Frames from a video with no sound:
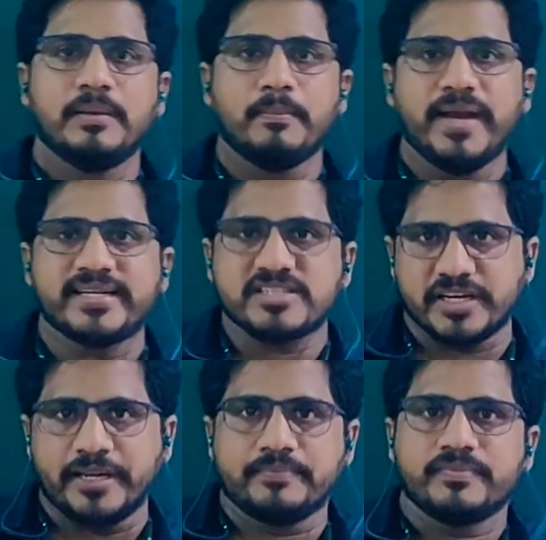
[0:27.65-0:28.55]
blood
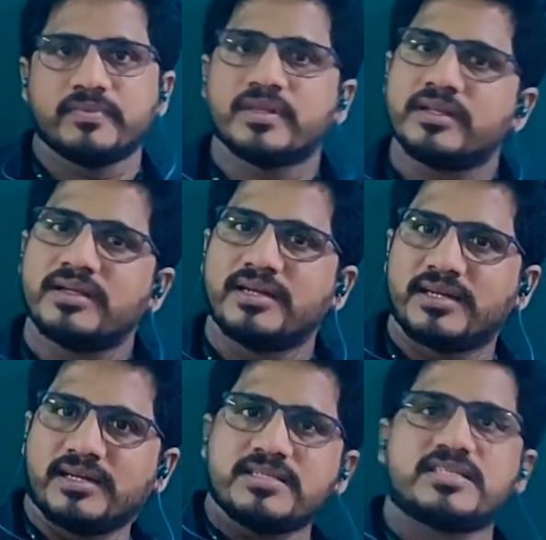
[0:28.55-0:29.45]
stream
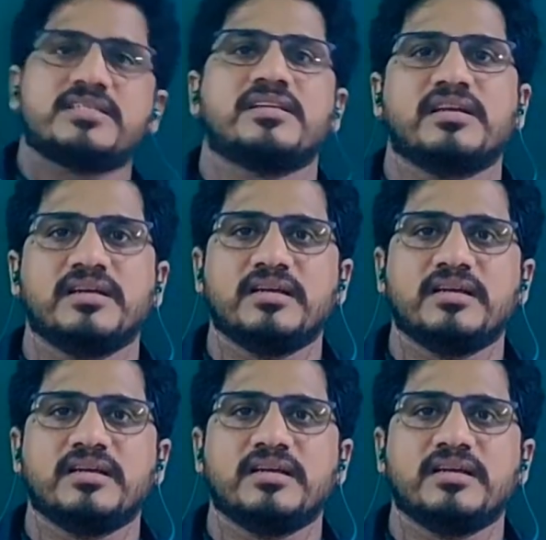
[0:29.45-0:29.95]
turns